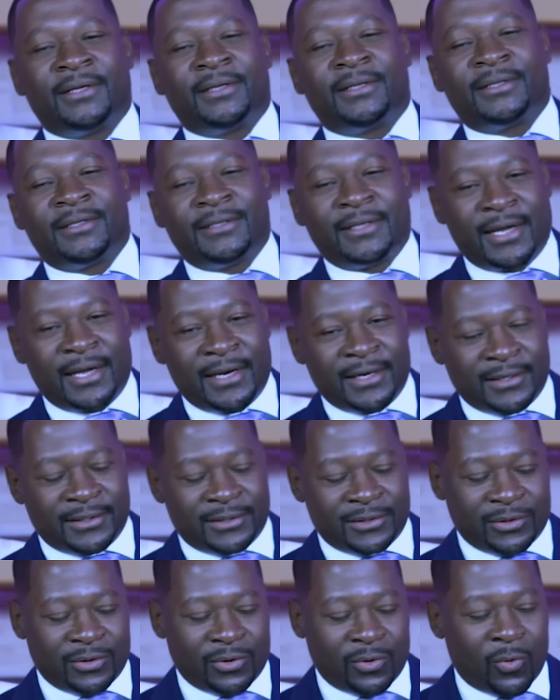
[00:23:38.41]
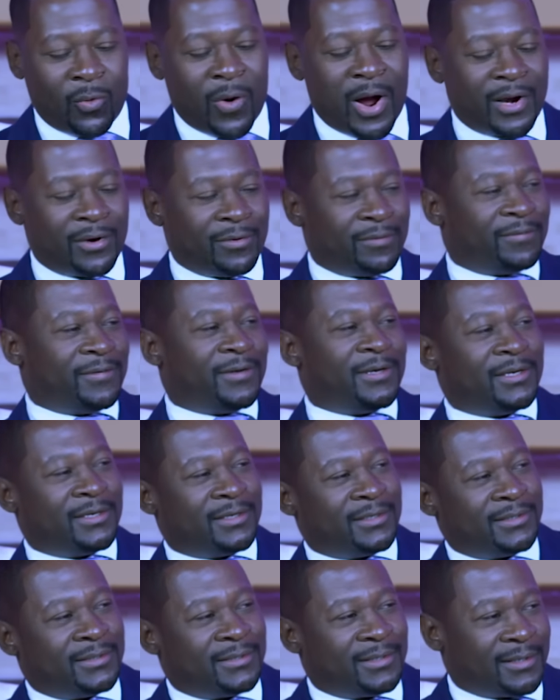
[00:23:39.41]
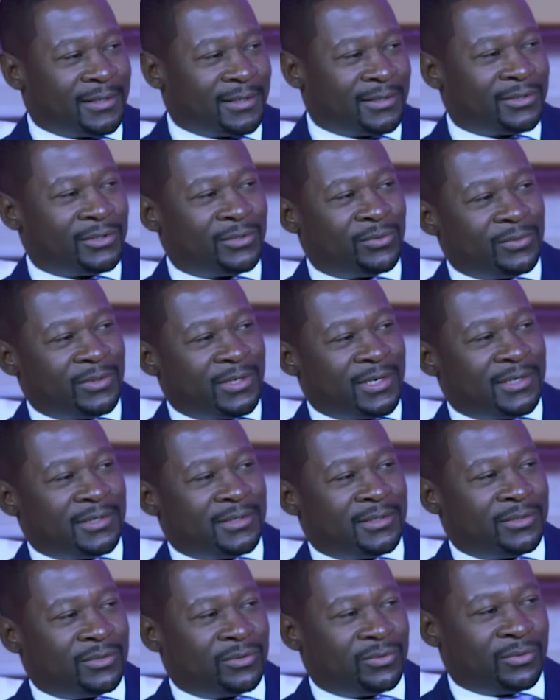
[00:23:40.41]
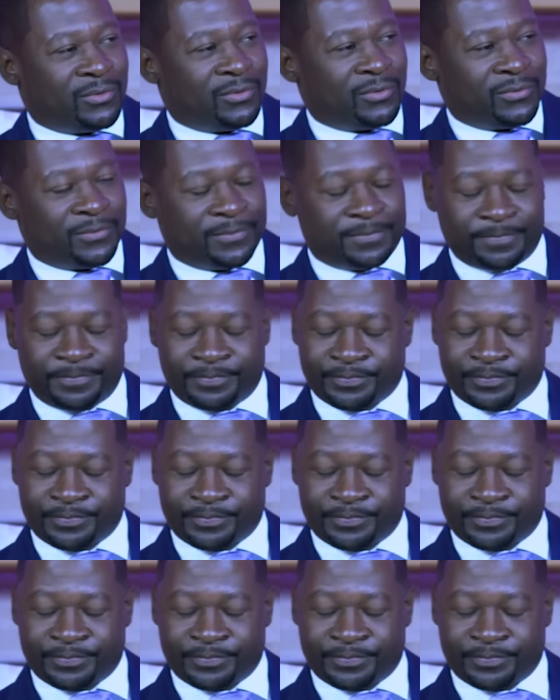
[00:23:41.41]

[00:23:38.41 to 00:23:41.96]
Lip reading: sent one of his students to